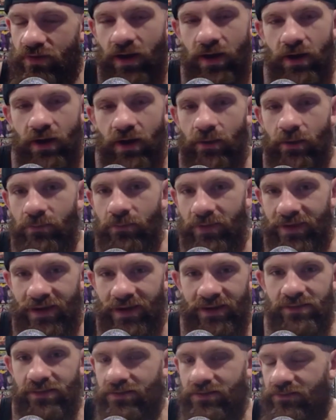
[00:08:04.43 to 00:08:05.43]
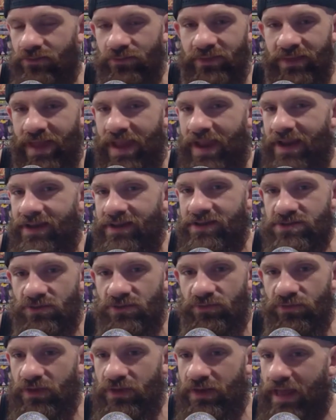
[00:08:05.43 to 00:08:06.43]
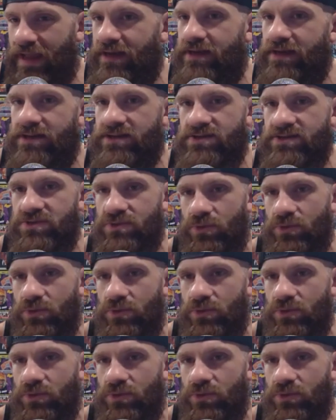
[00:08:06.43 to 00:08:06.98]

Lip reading: like any of the, from the 80s or for the 90s,